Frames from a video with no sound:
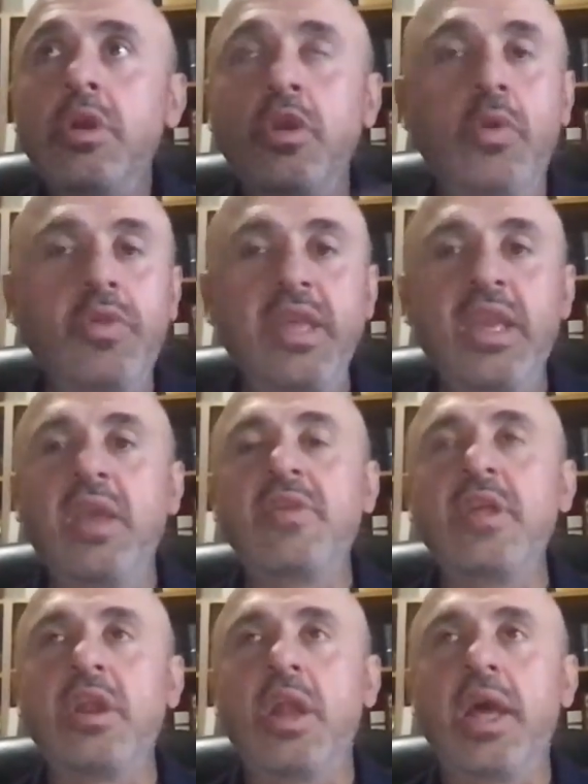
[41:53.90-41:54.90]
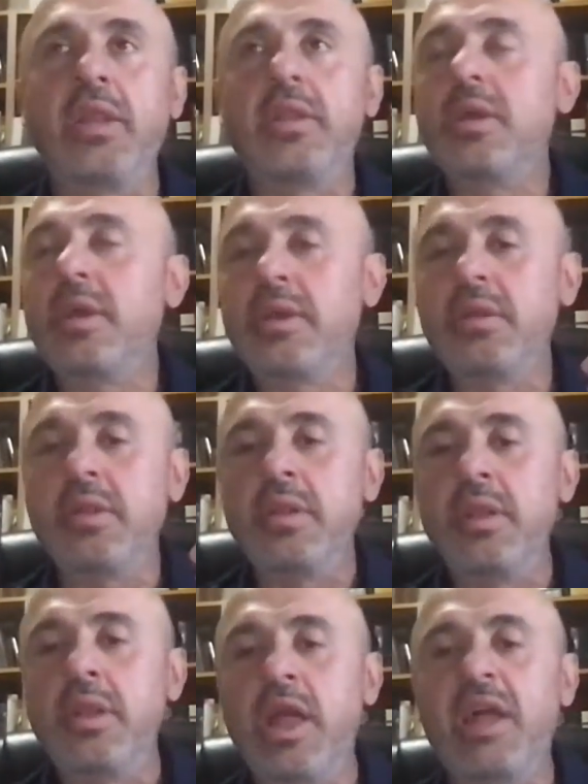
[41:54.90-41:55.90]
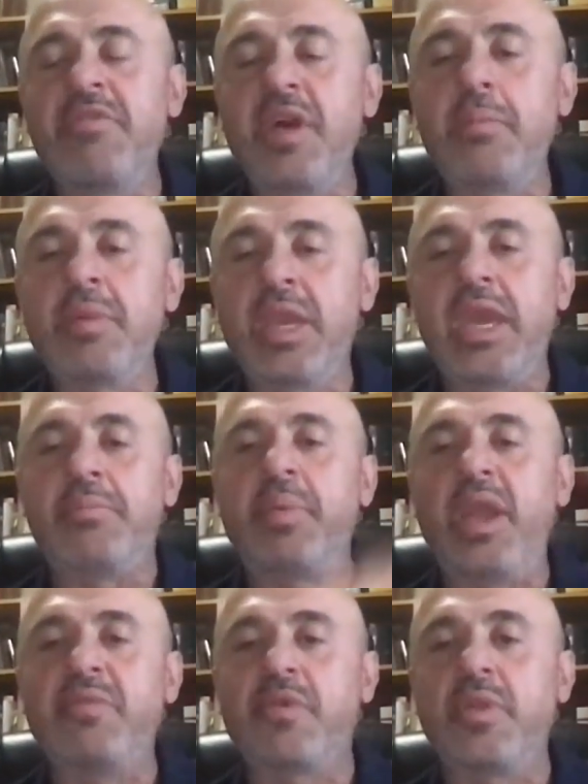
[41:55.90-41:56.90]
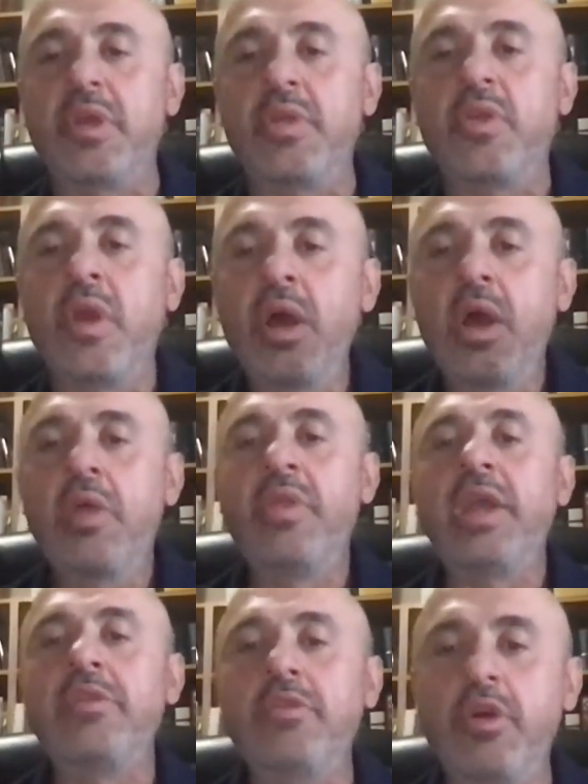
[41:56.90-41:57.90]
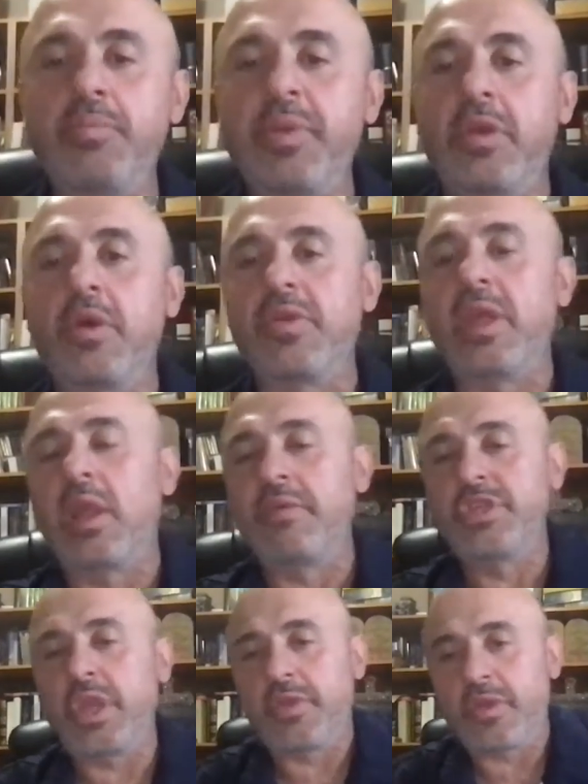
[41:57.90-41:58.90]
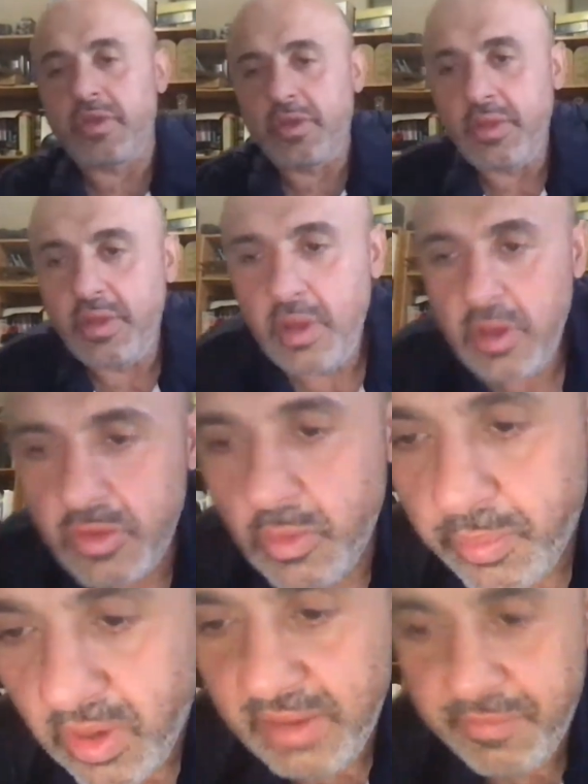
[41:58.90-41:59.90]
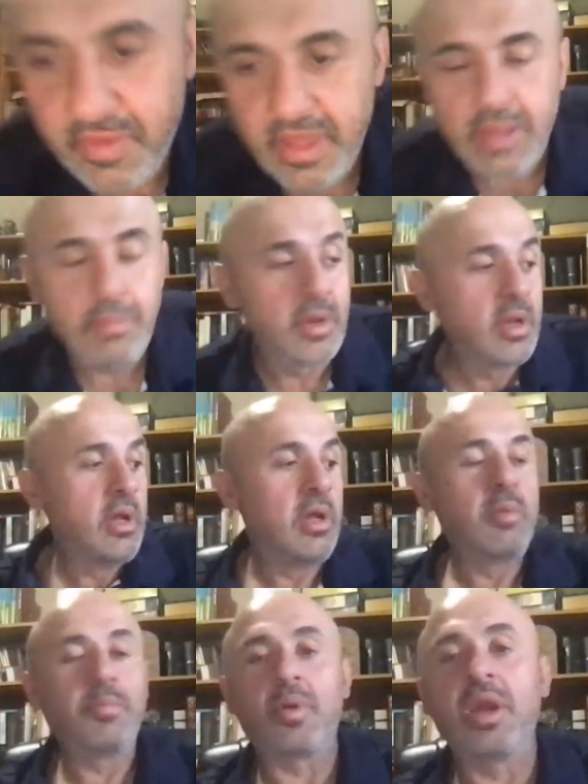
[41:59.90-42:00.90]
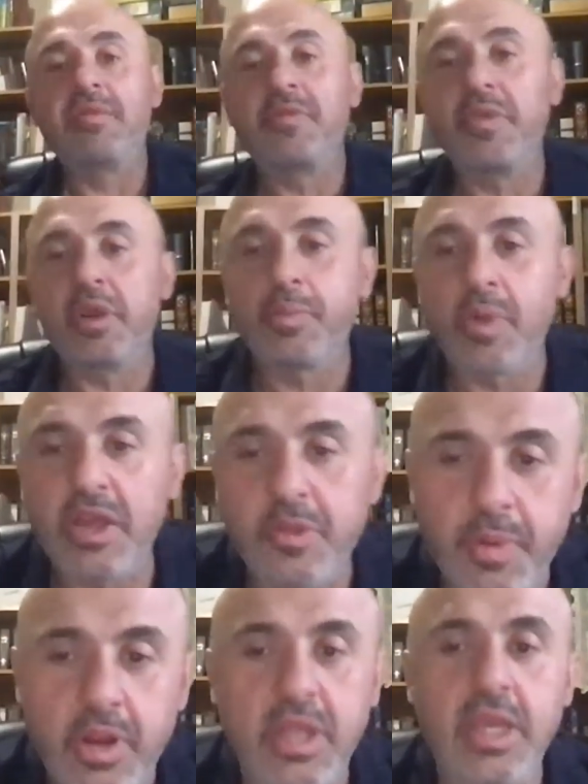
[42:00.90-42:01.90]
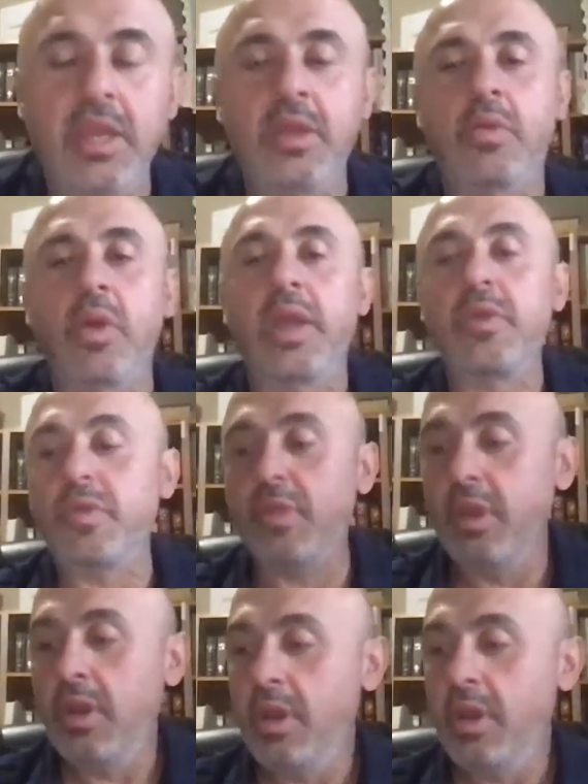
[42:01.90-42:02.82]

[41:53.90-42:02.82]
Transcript: using his internet. None of them get paid for this. They do it because they love Jesus. So pray for them. Pray for their prosperity in Christ.